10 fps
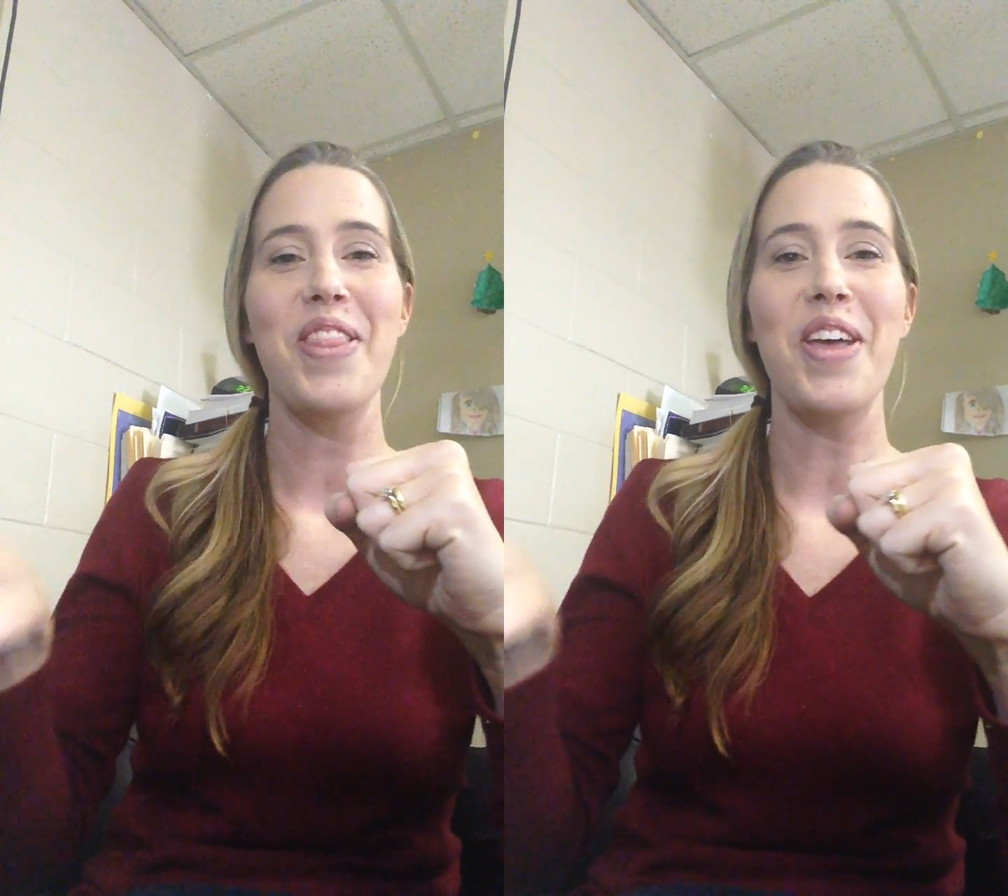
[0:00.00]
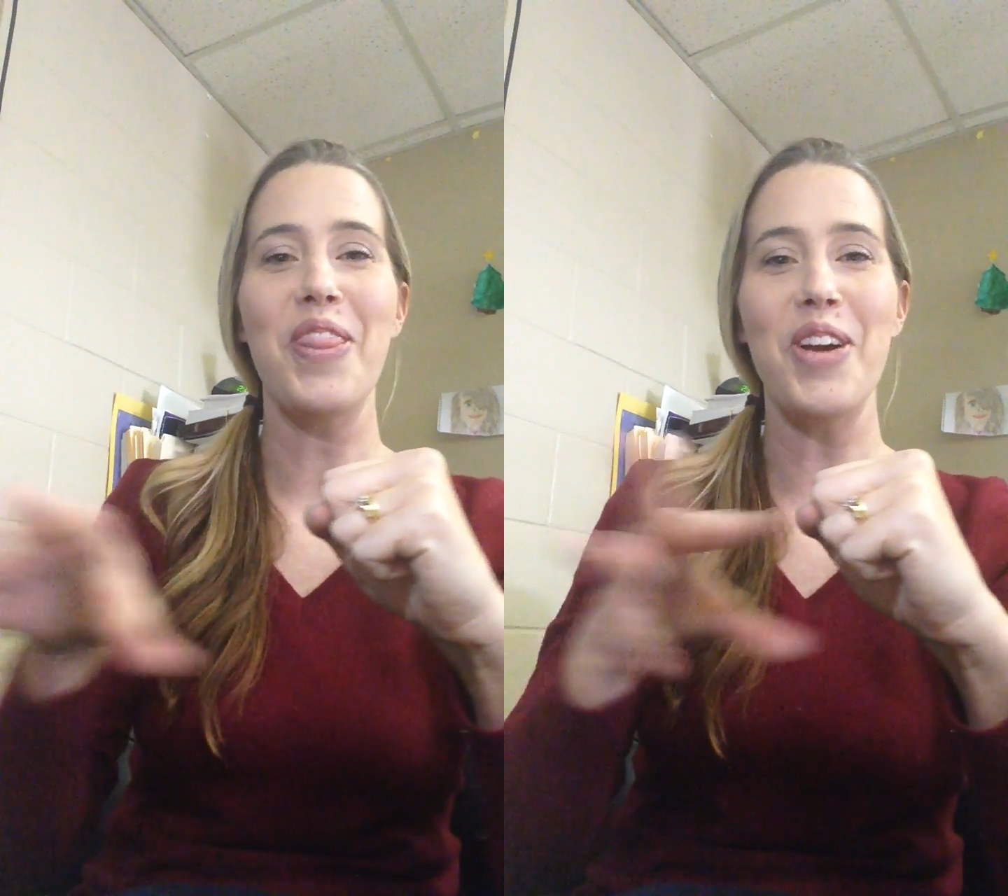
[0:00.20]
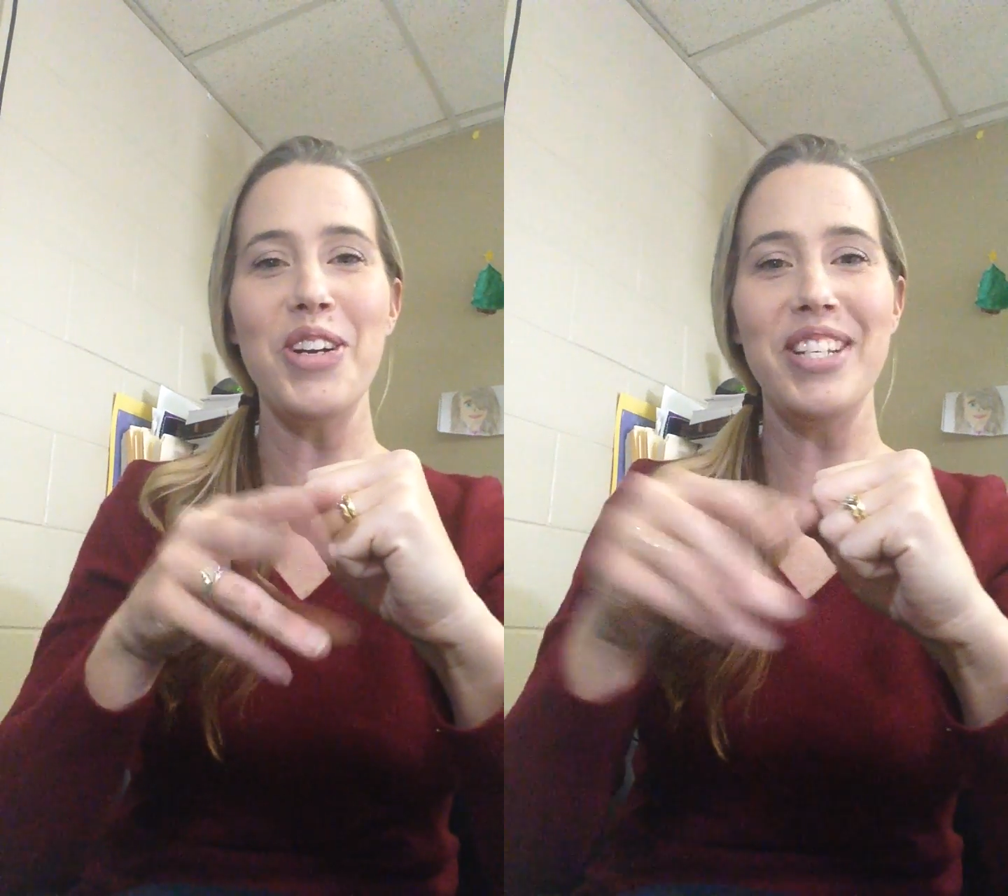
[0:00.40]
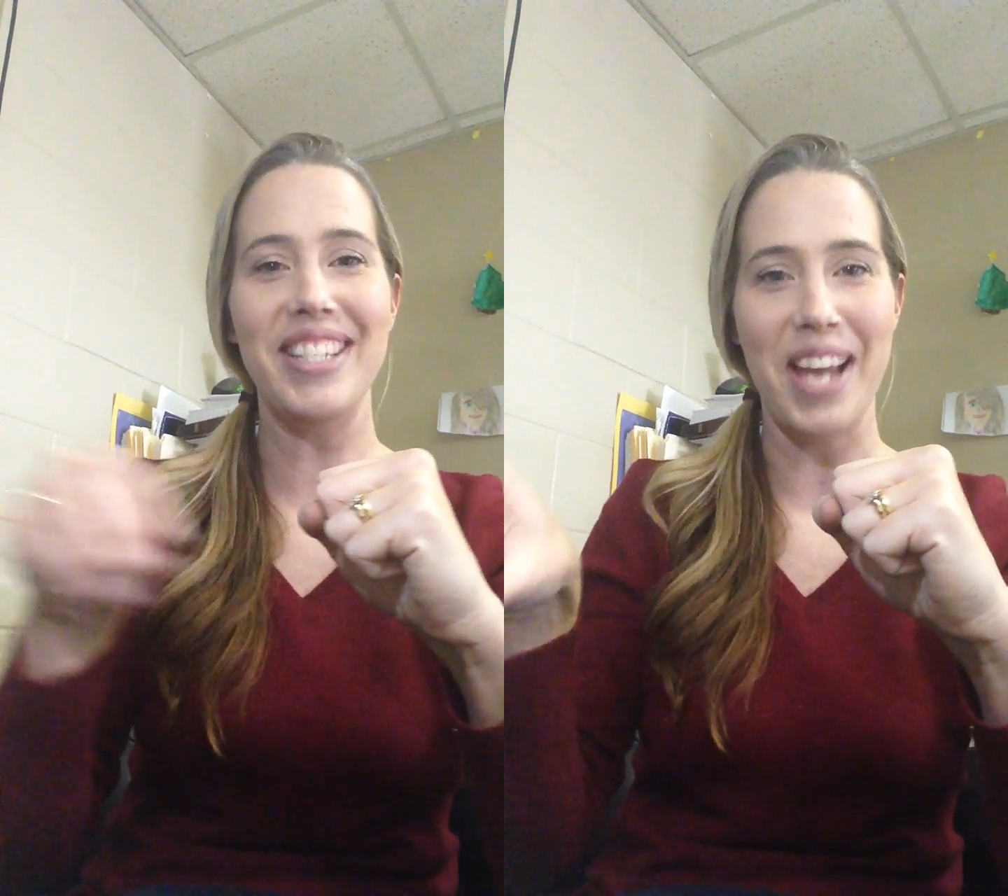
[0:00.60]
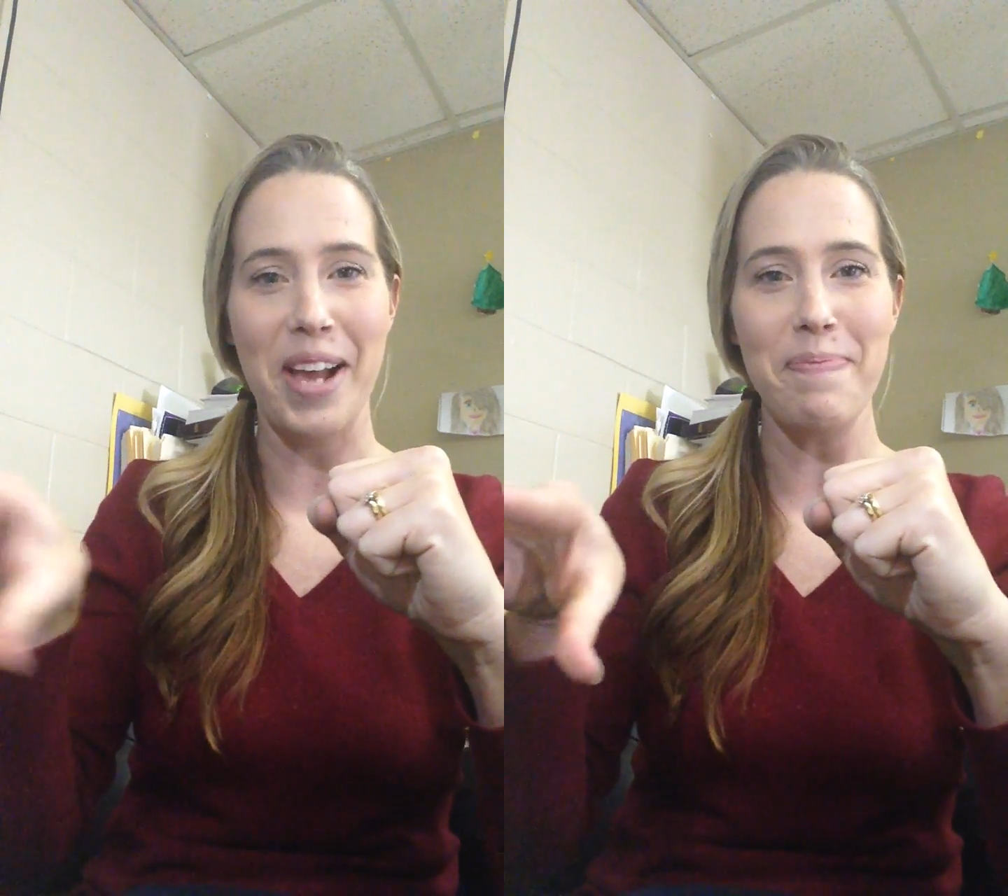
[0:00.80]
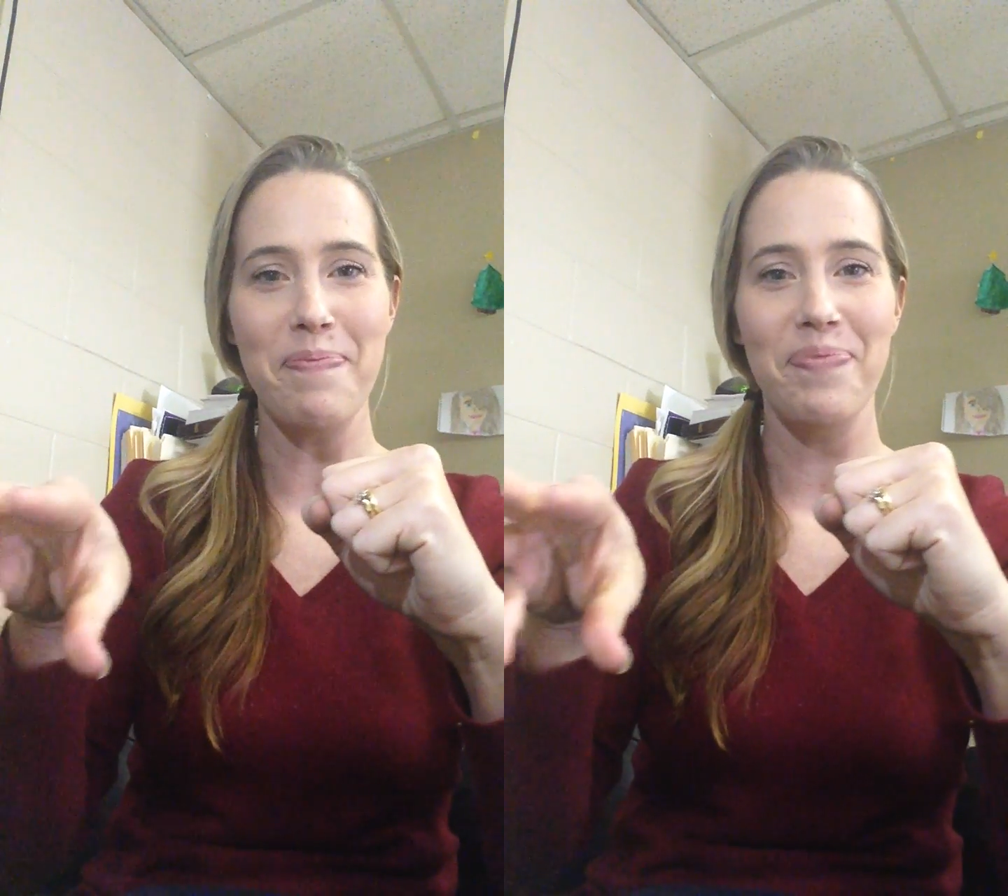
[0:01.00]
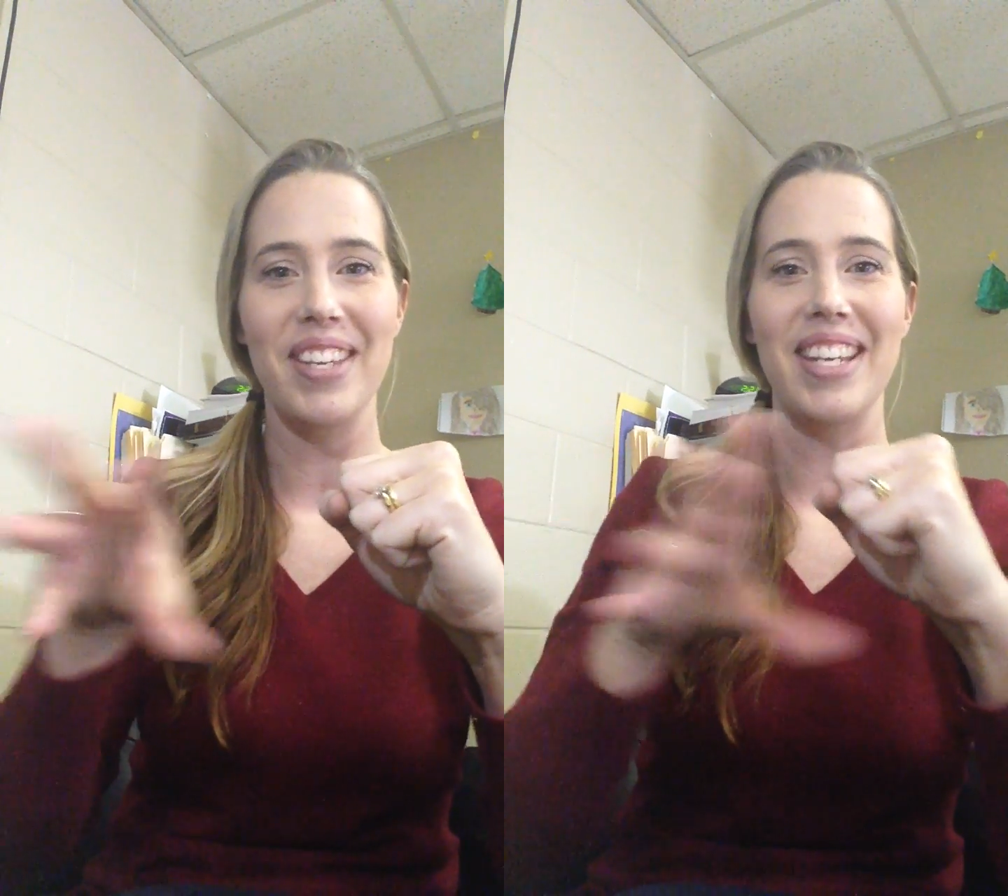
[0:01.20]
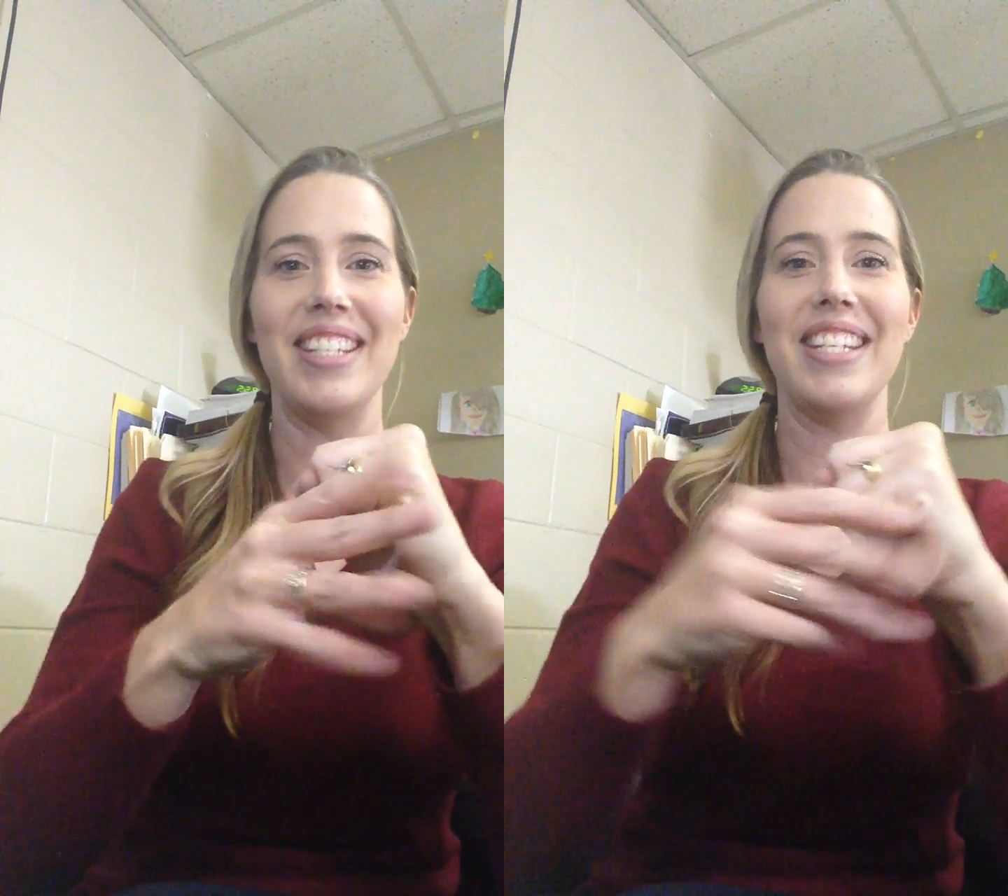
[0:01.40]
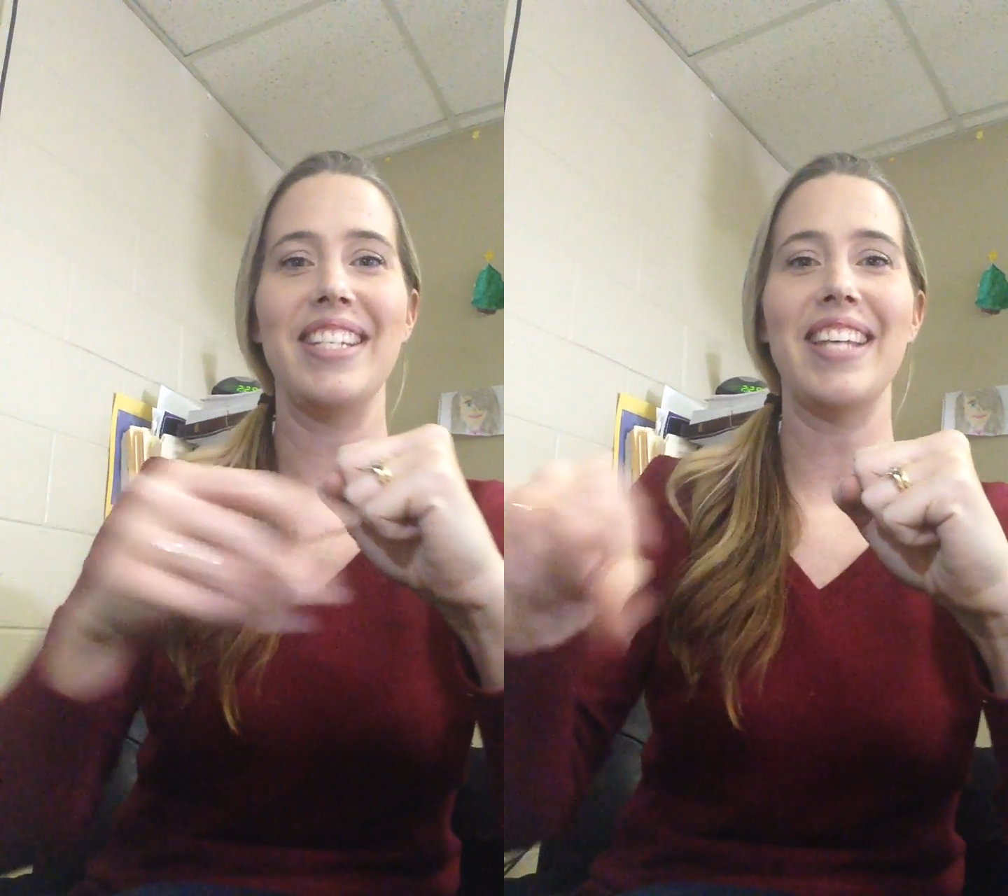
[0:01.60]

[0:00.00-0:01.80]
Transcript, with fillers: The third step is these